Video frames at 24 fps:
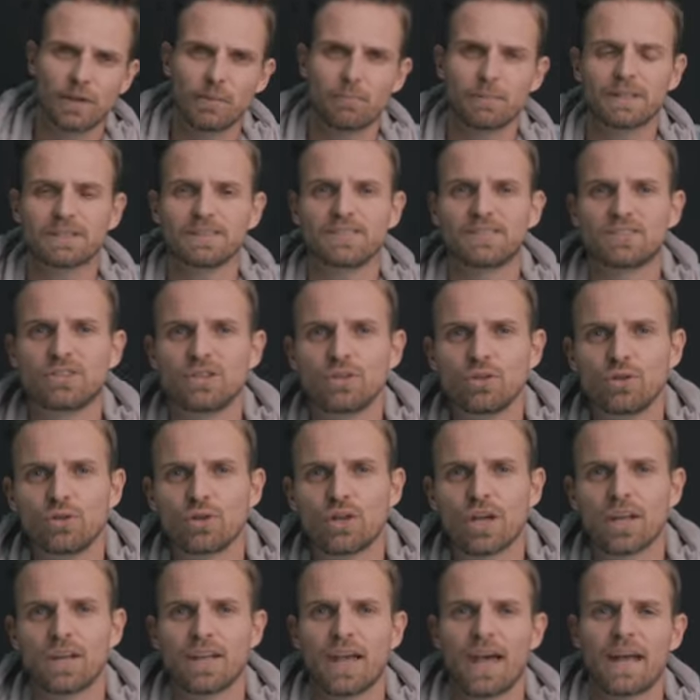But still, you
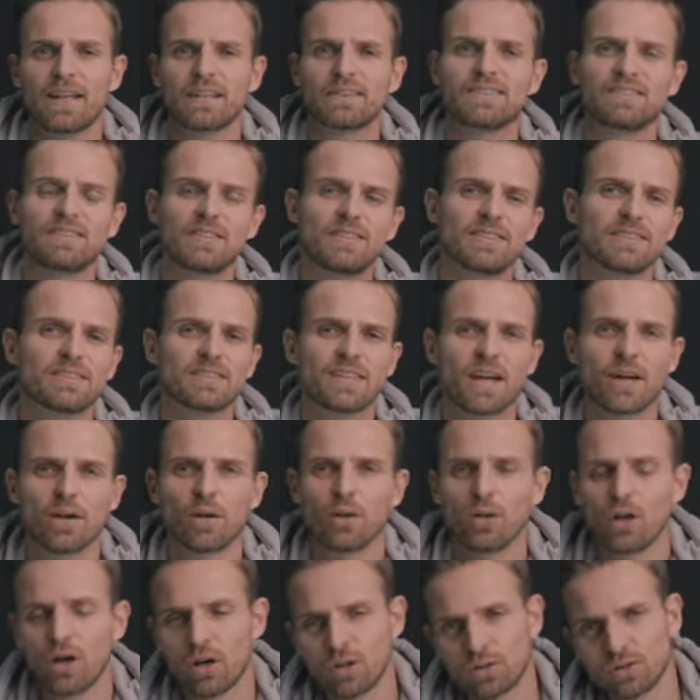can add Cine
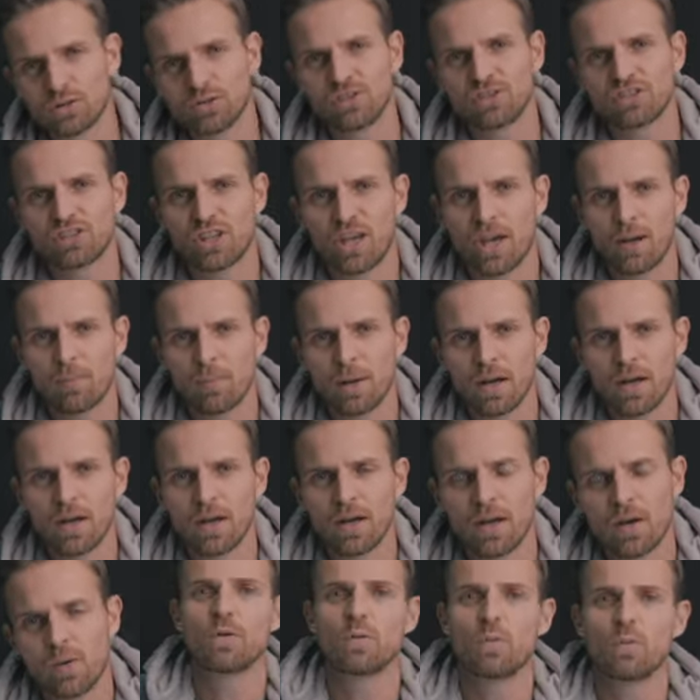Style log to this
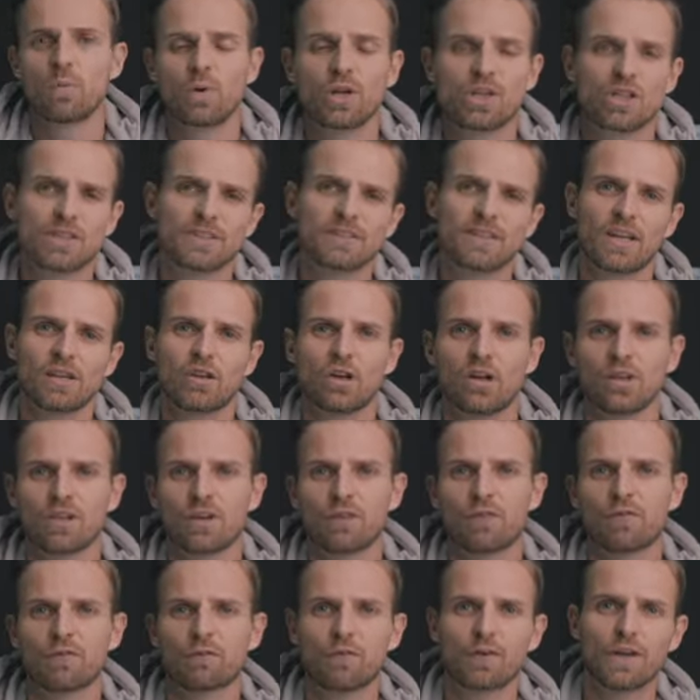camera, which is
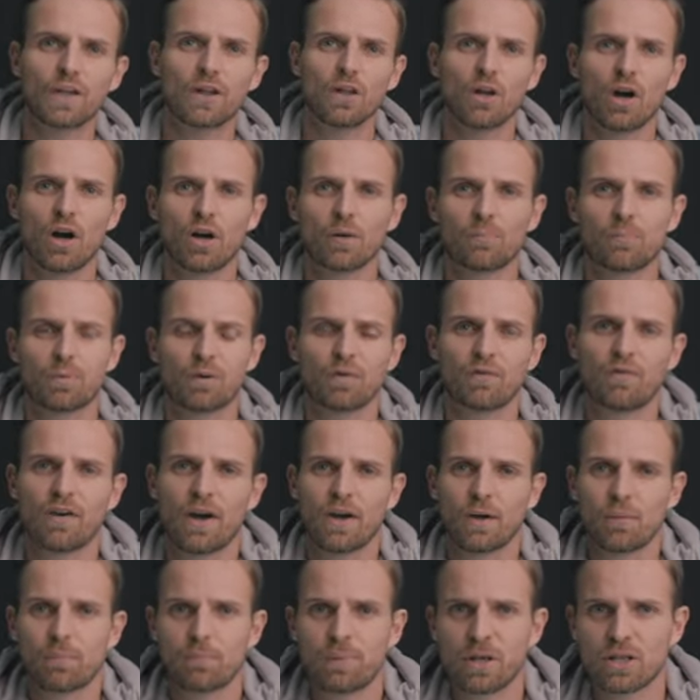another free log
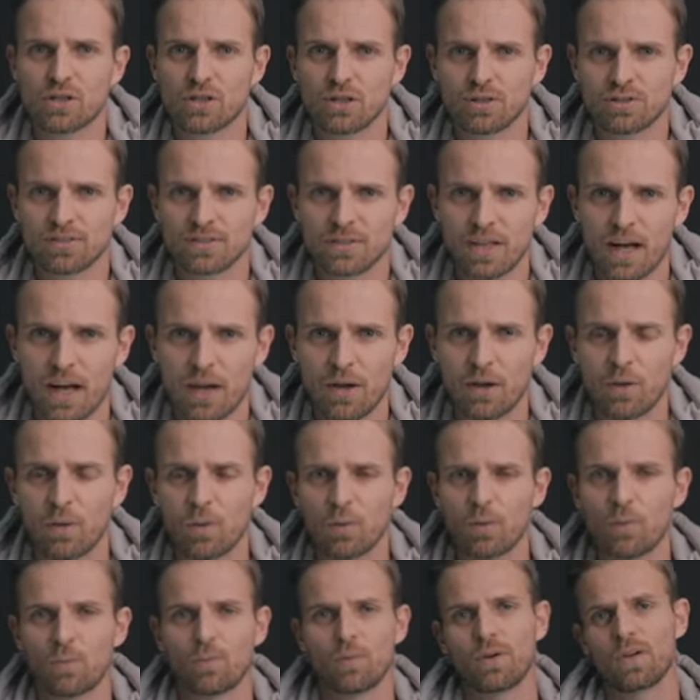profile picture
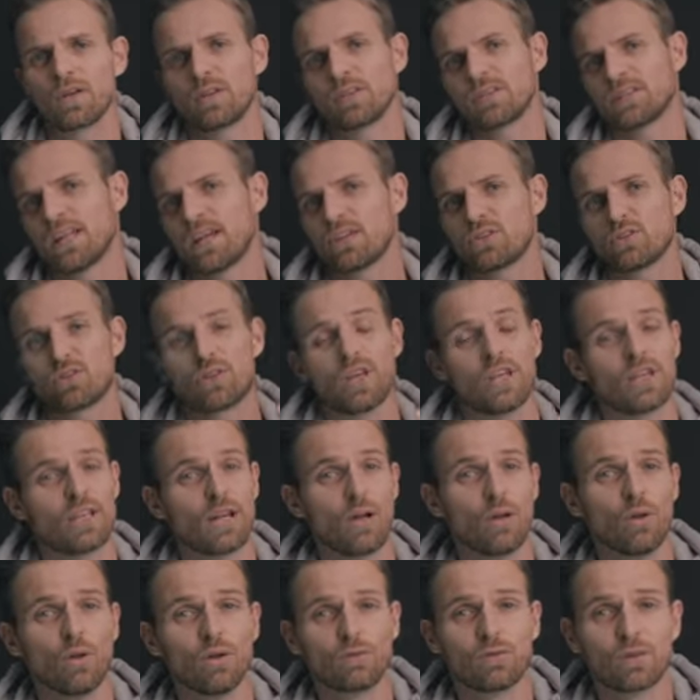style that you can
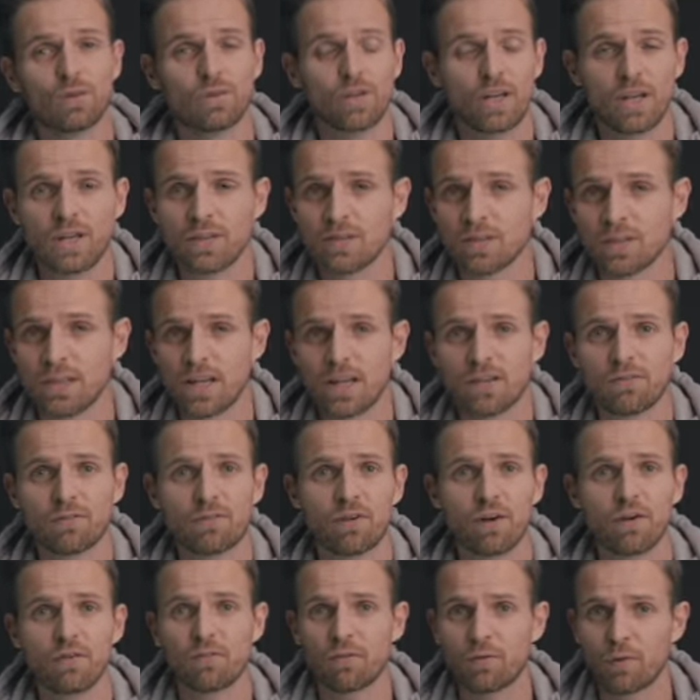download from the internet
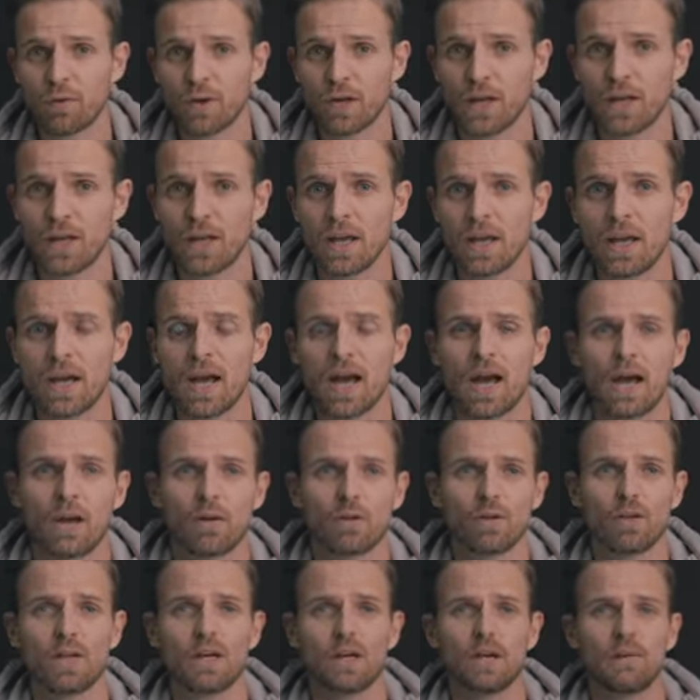for free. I'm
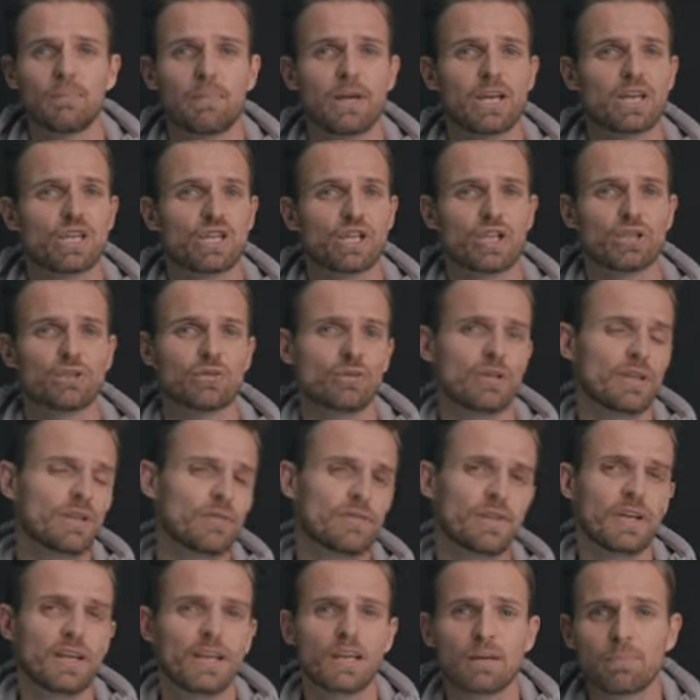gonna make sure to
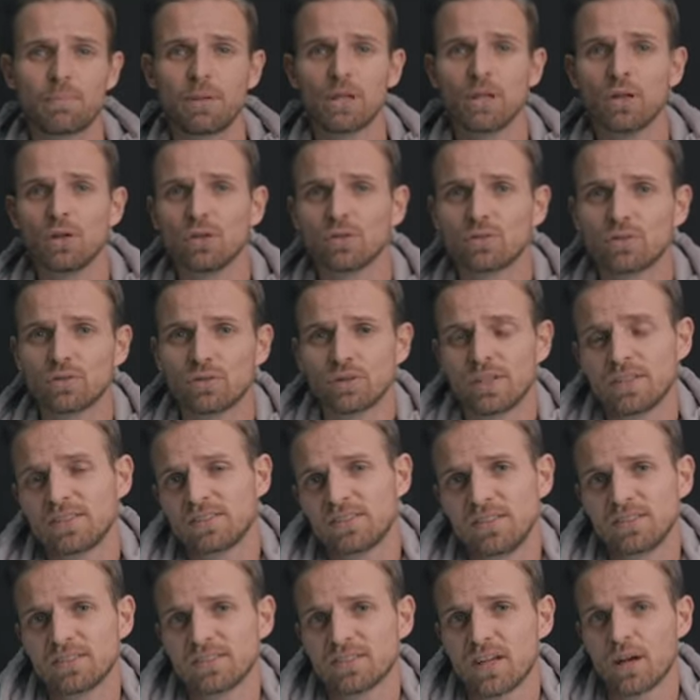leave the link below to the
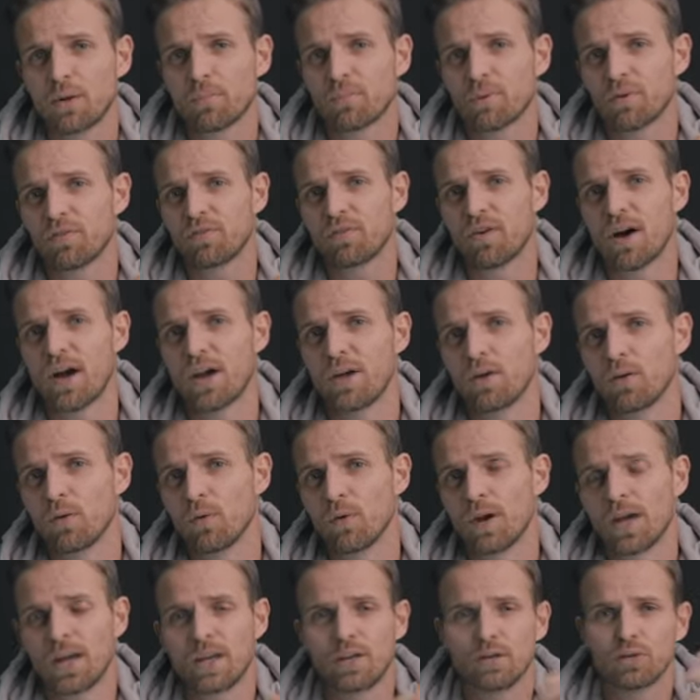Cine Style
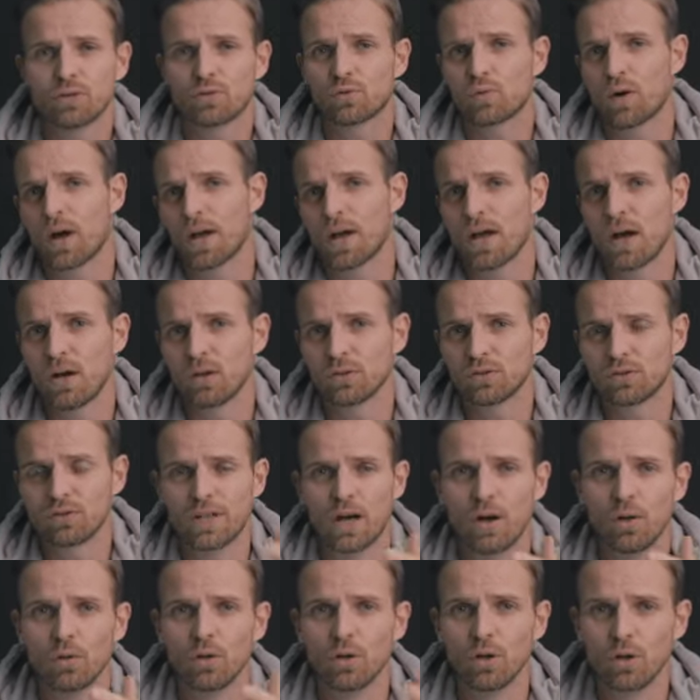profile and you try out to
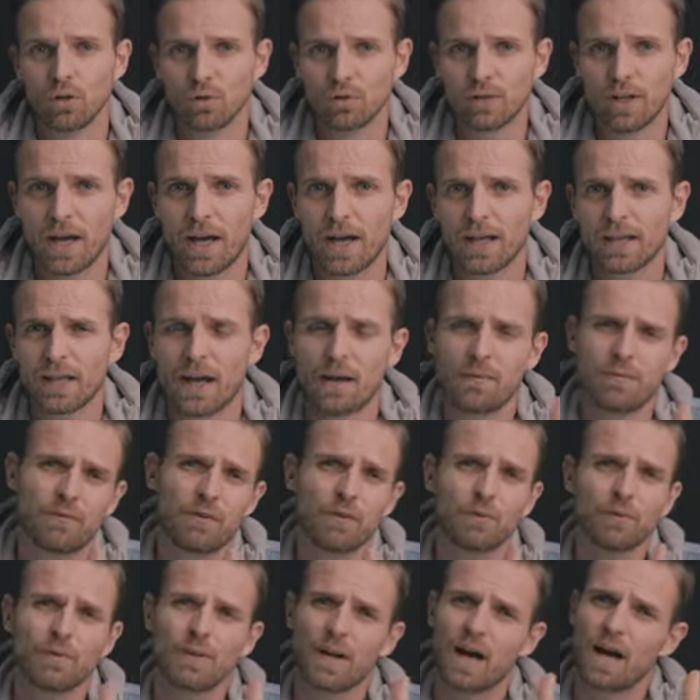download that.
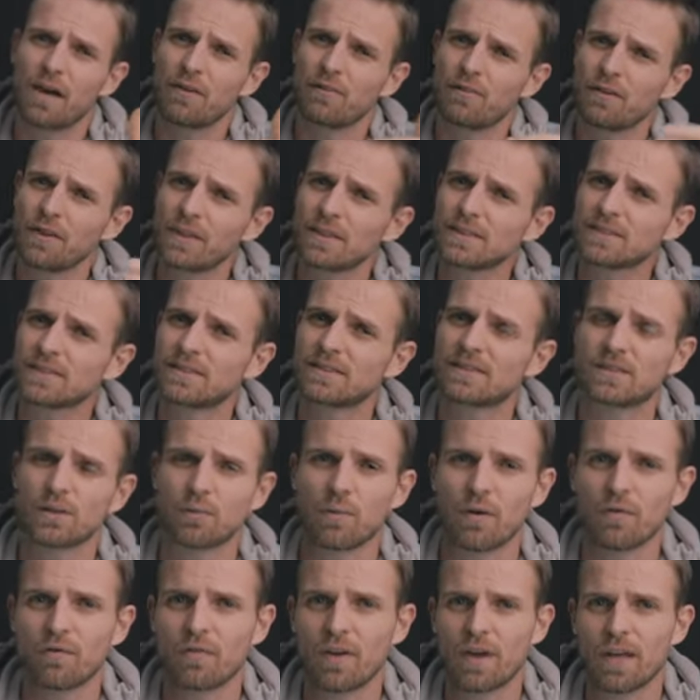I think it's
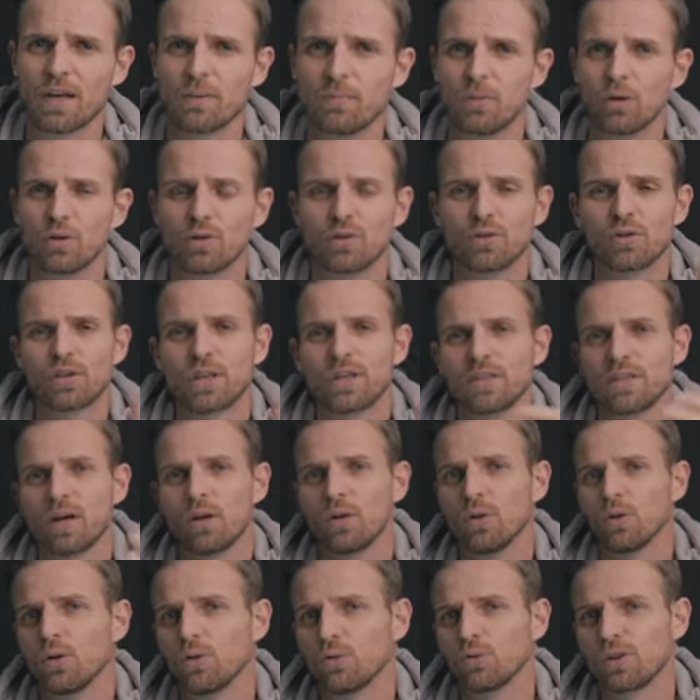still available. You can
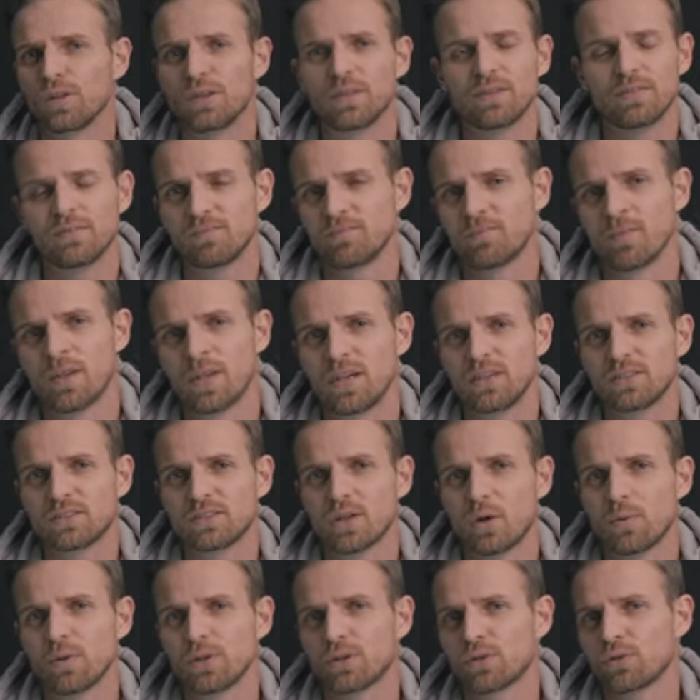download and
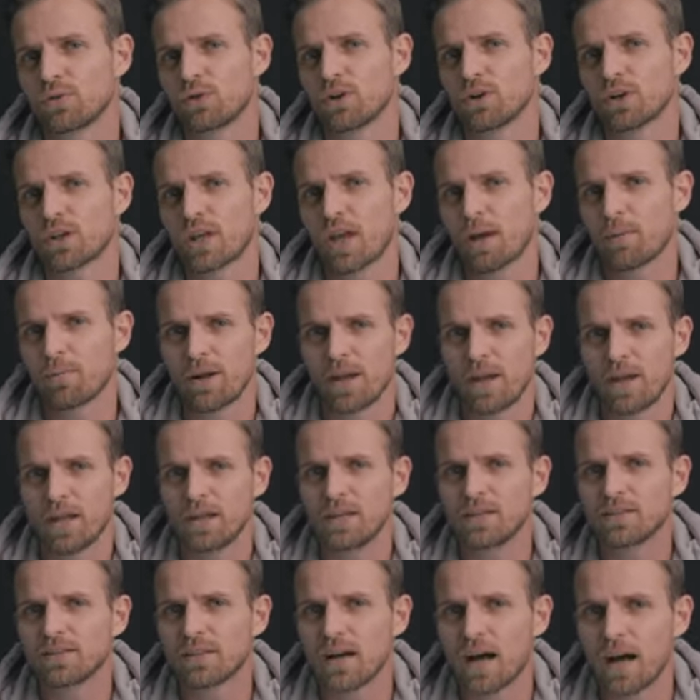install it to your camera
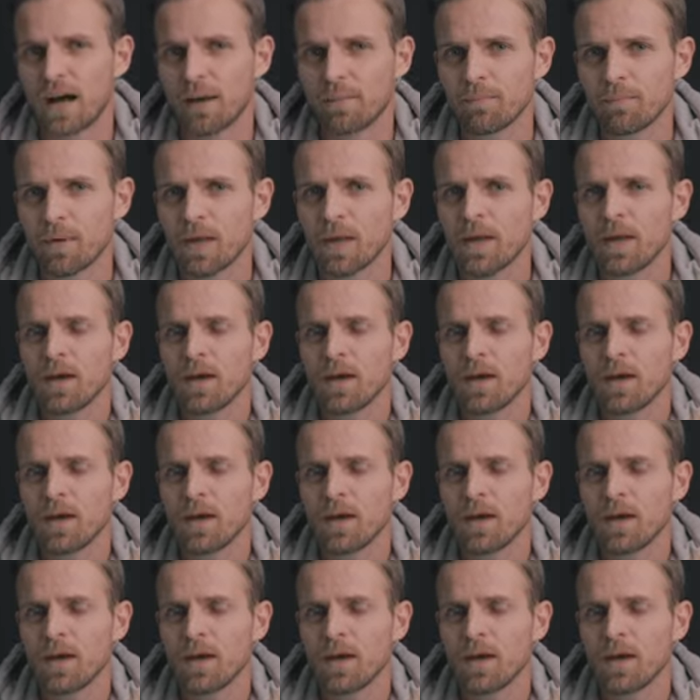anytime.